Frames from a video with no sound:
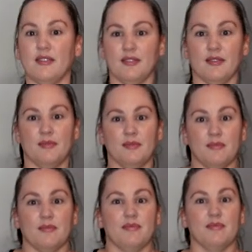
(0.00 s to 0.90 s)

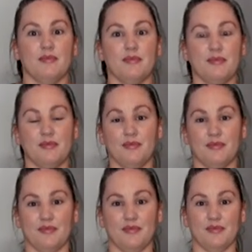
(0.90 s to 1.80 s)

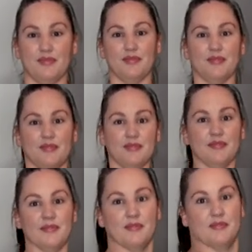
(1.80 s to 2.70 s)

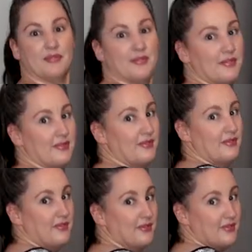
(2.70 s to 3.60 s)

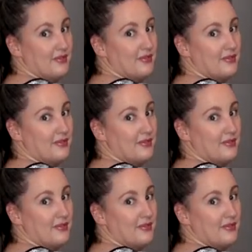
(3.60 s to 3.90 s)
No one is speaking in this clip.